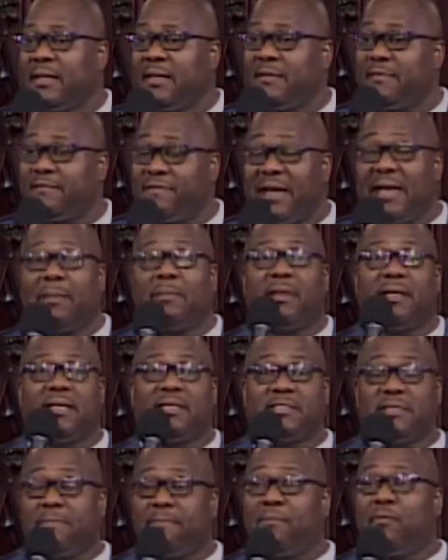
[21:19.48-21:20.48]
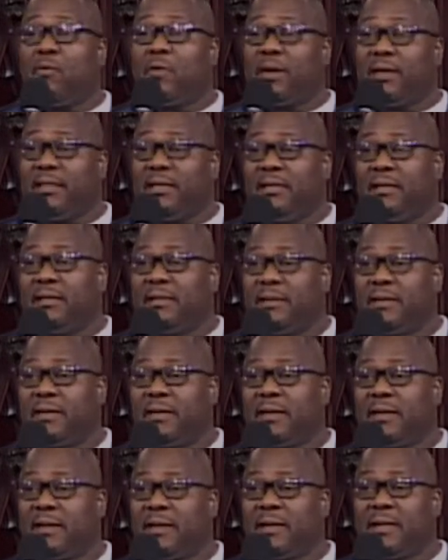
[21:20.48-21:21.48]
Family is important.
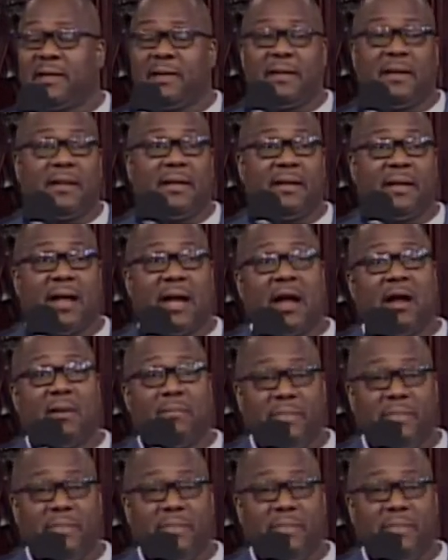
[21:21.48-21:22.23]
Our